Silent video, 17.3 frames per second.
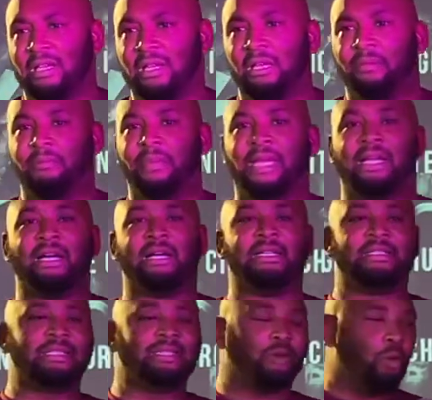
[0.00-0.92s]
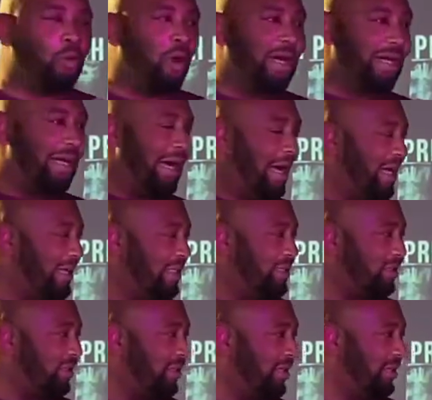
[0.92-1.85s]
Because quite
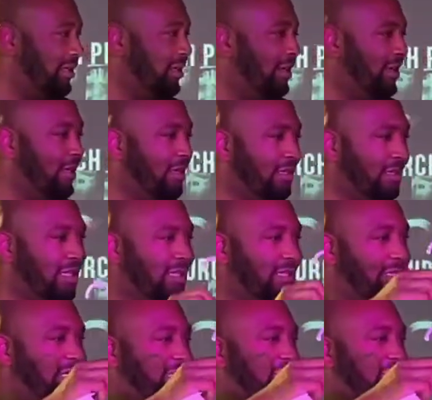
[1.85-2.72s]
honestly, this